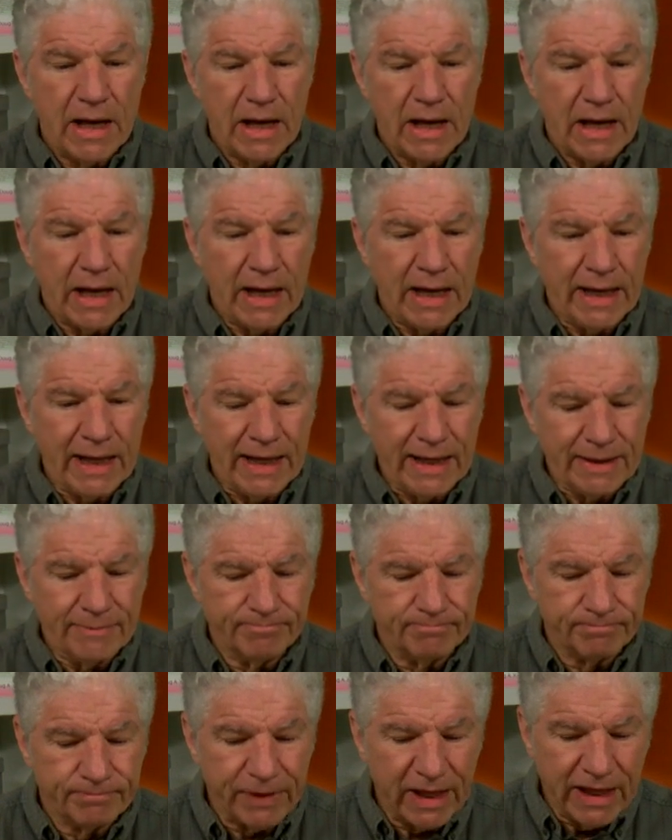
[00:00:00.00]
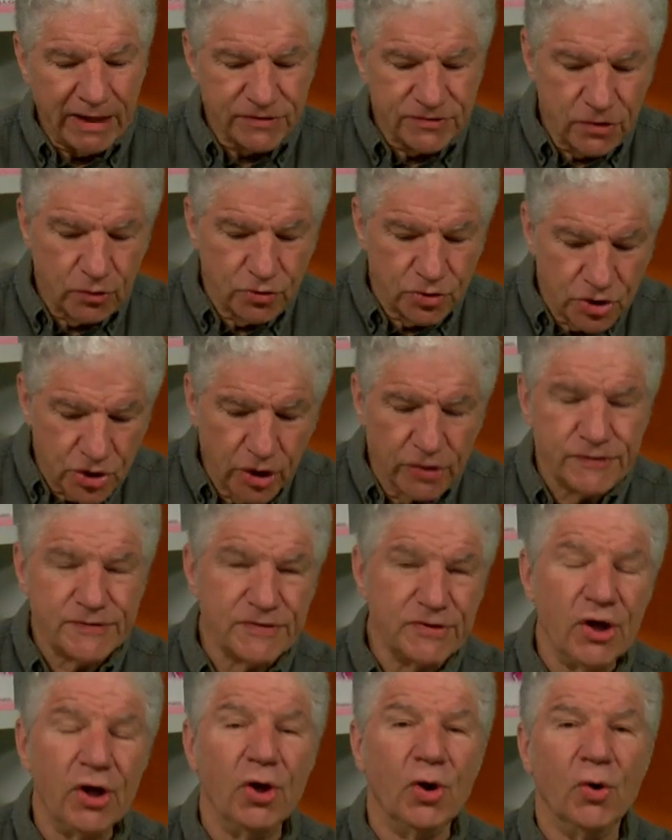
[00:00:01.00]
Um, and so just
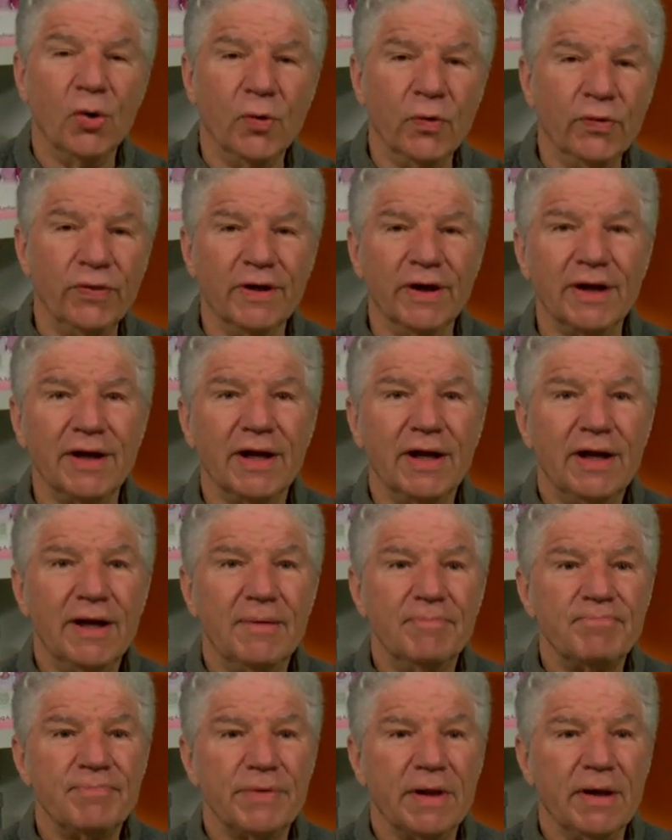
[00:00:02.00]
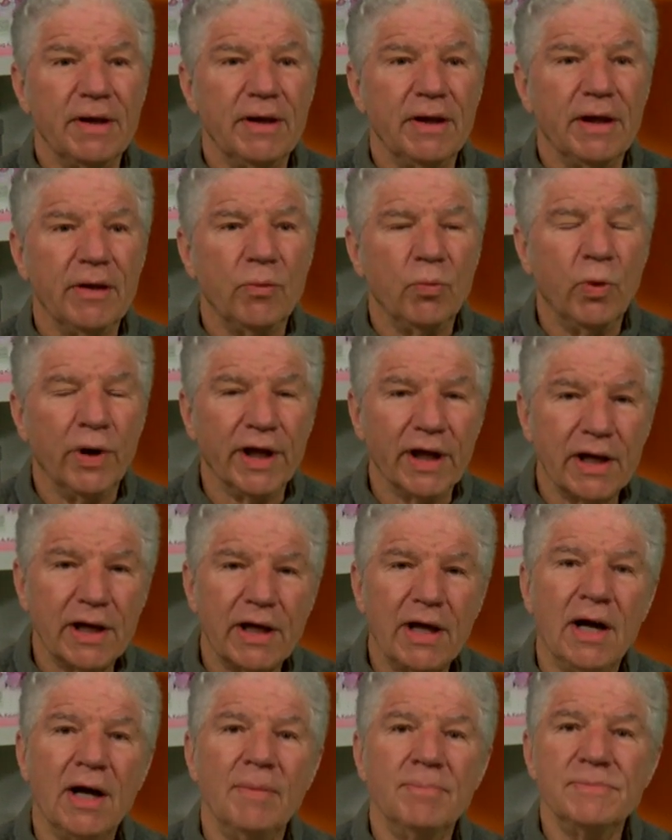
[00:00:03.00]
know that when it
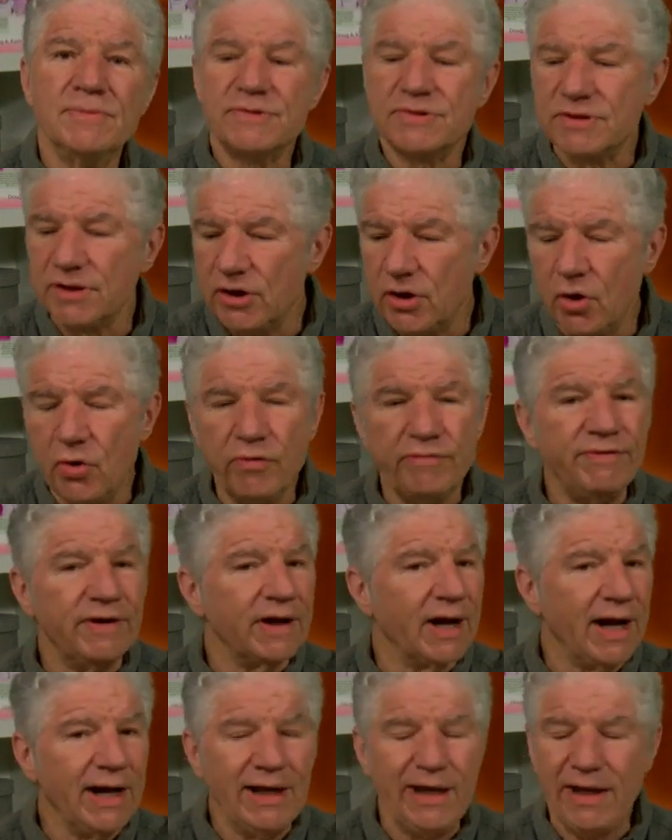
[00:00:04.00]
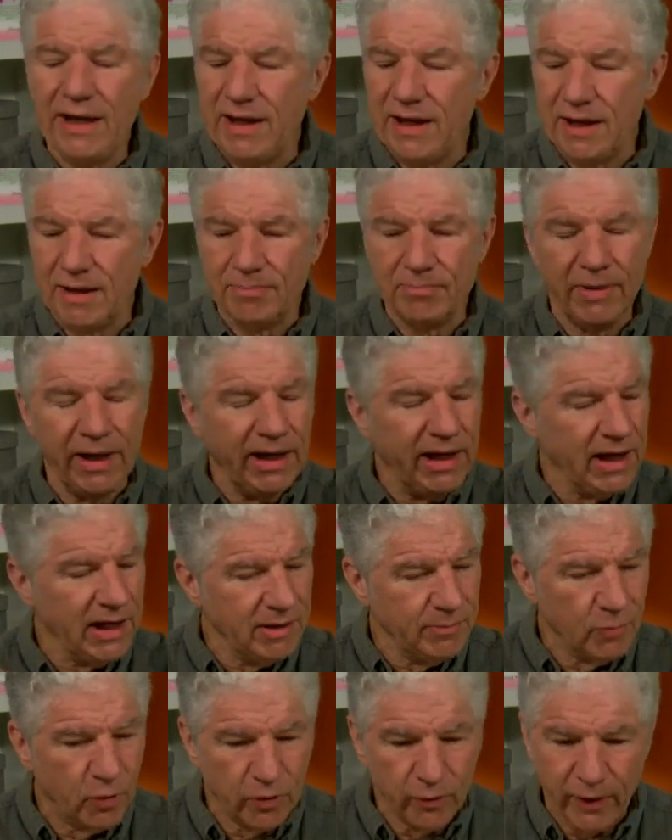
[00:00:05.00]
comes to COVID, I can't make any
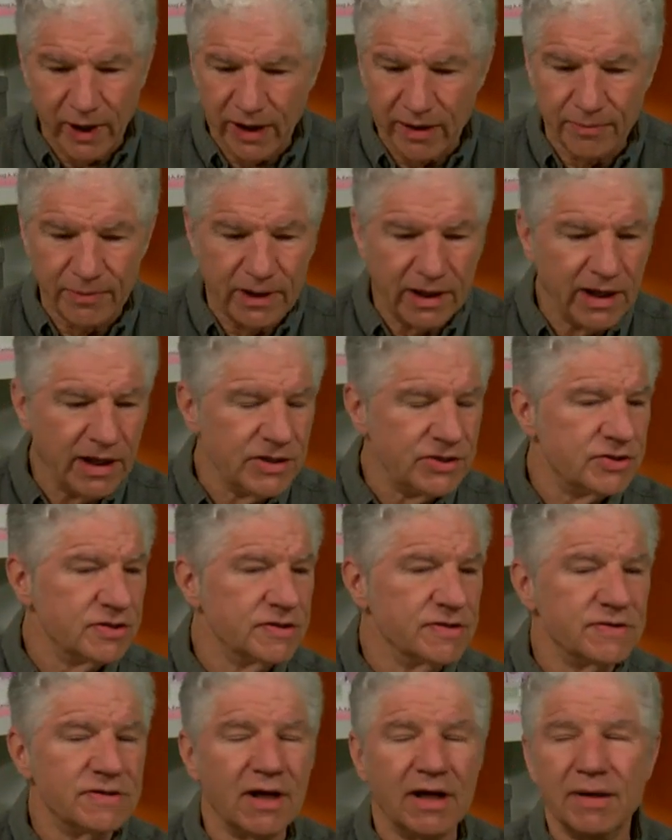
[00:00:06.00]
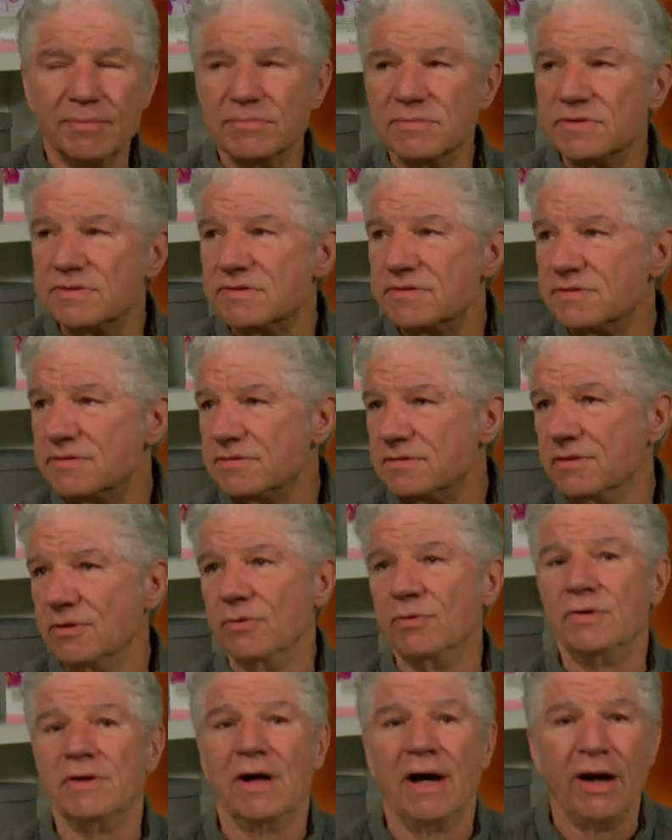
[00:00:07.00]
more recommendations. I'm so
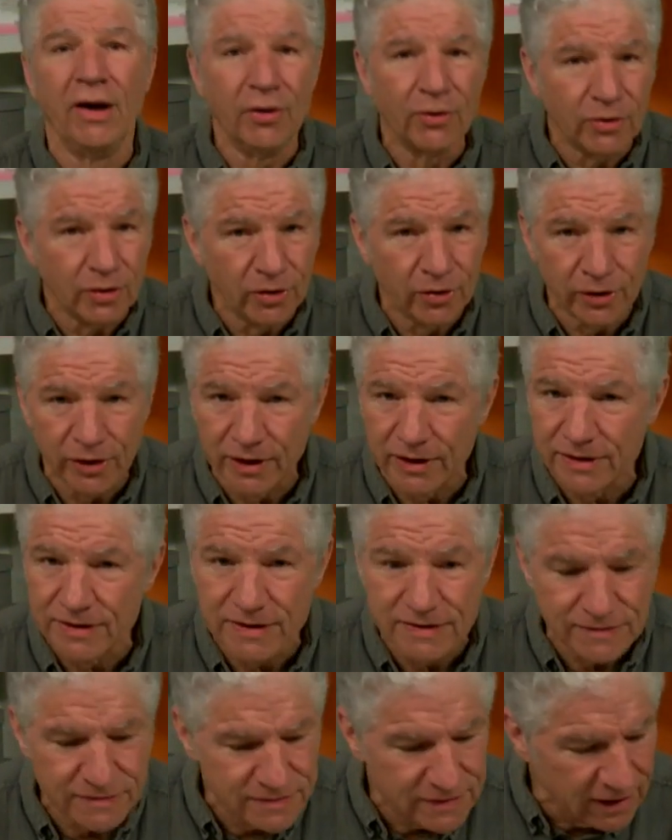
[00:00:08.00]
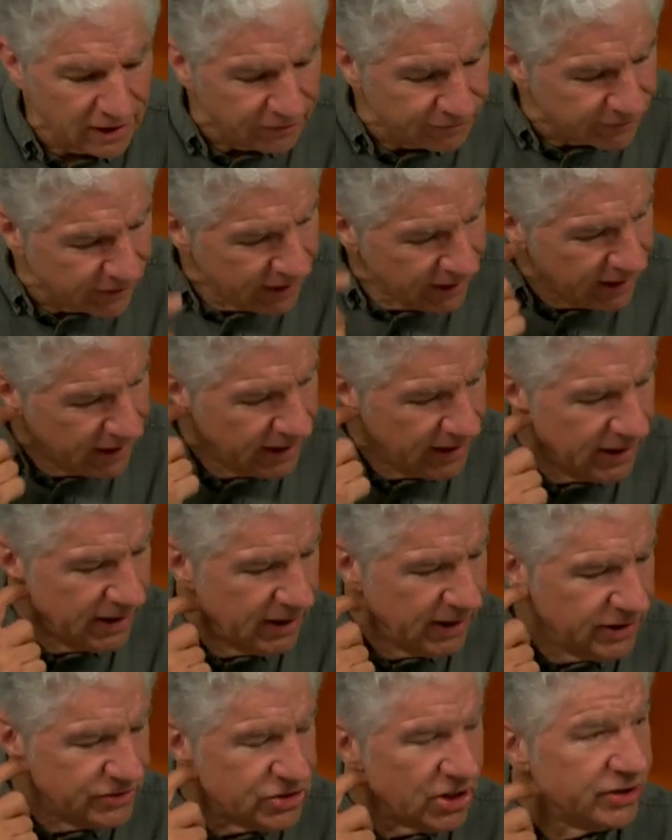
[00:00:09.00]
tired of looking at this stuff.
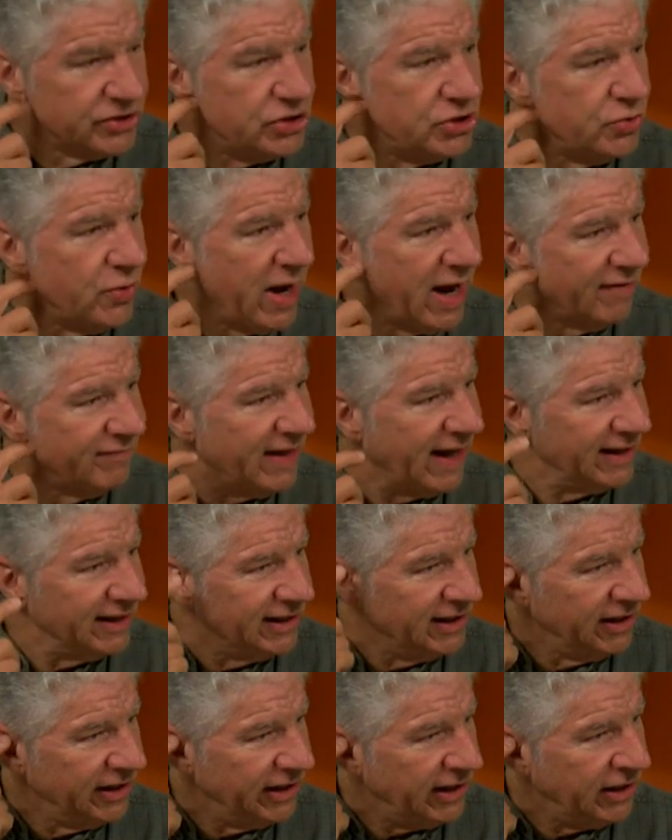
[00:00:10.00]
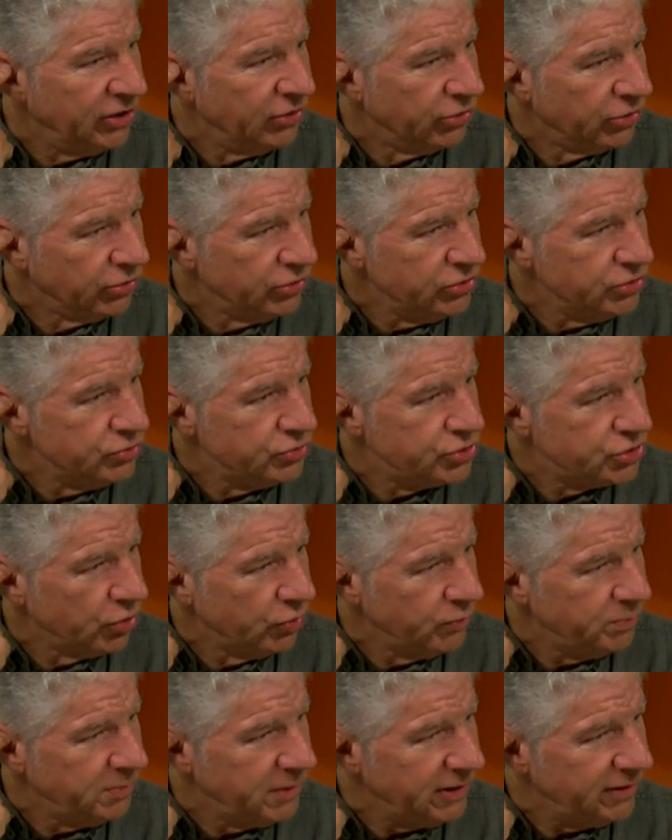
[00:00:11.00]
John, do you have that little ear you
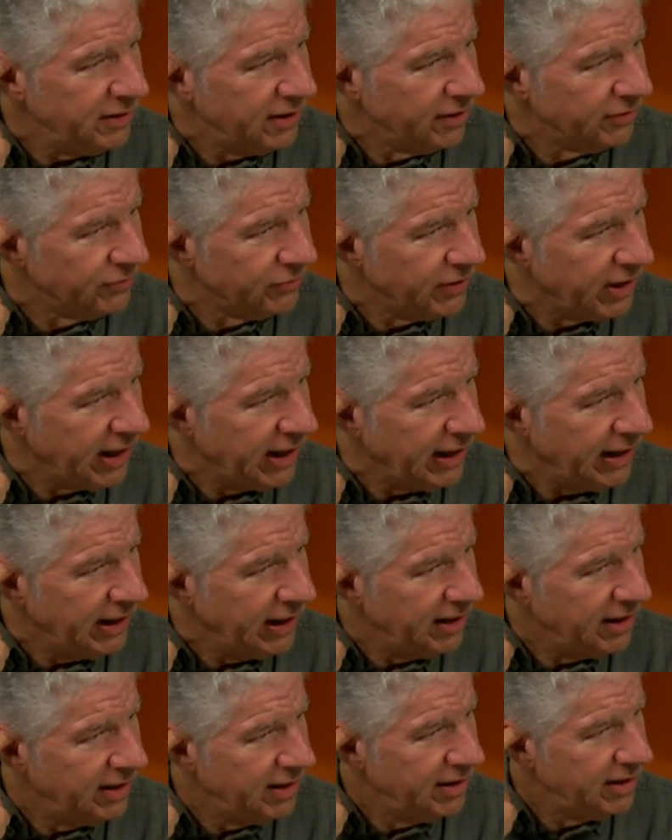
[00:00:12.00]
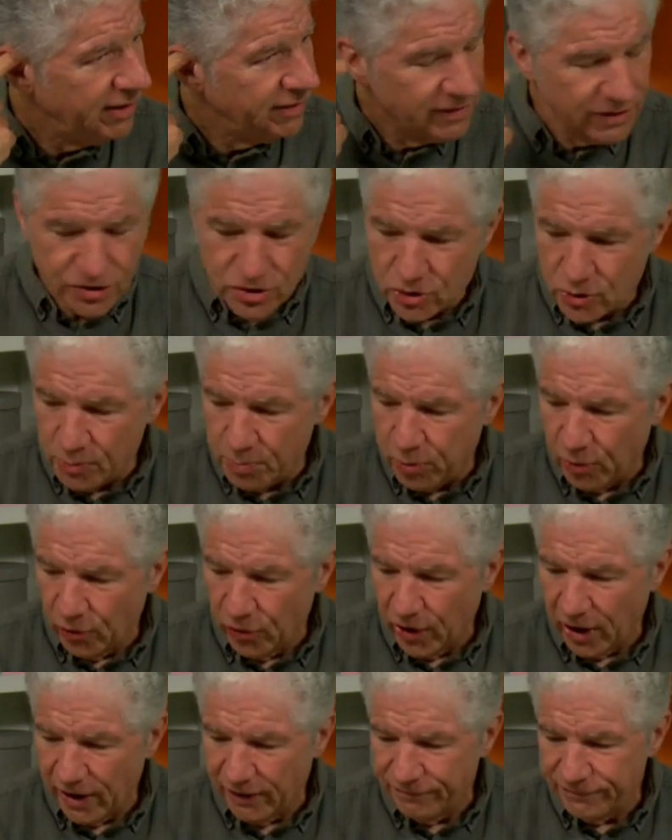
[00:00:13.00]
showed me the other day that you pulled
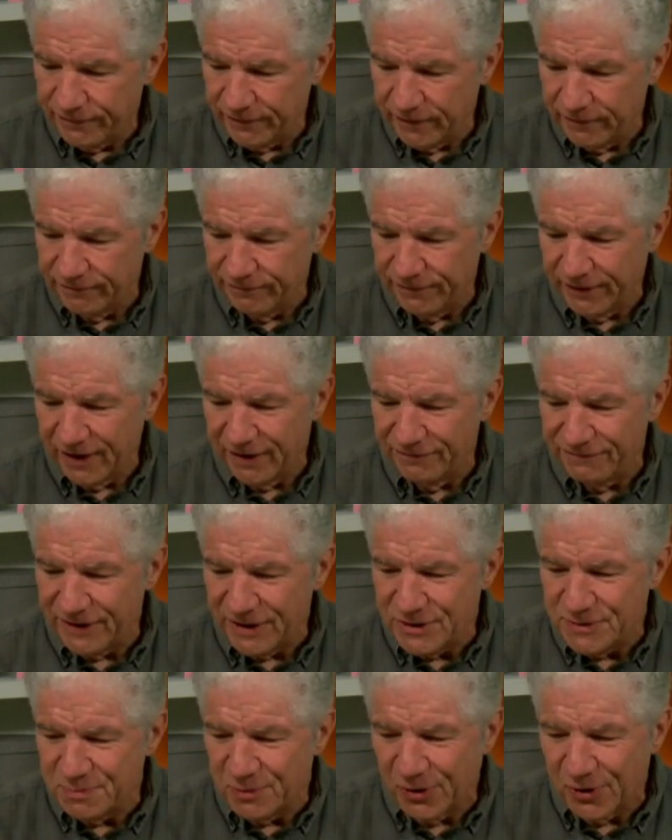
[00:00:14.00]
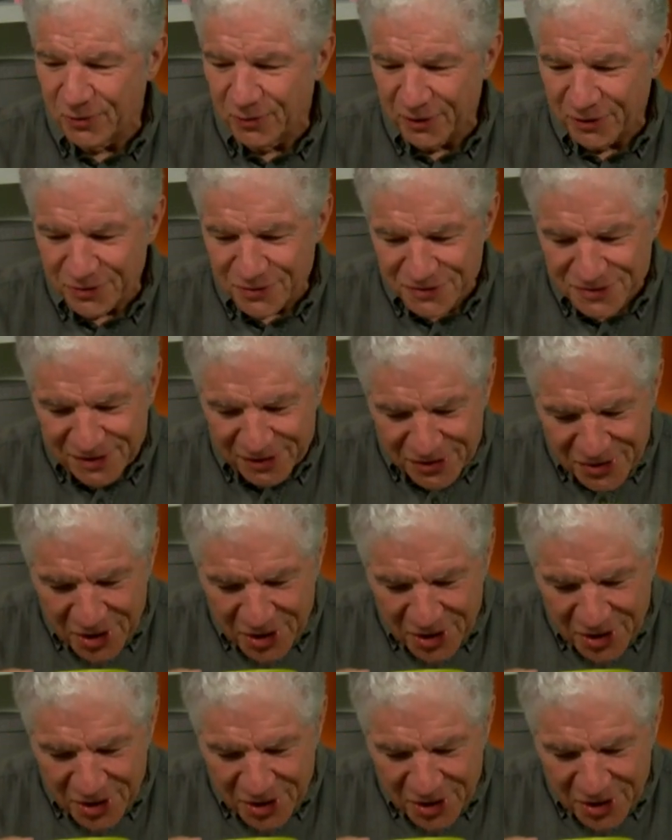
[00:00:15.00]
off of uh, Facebook or one of those things?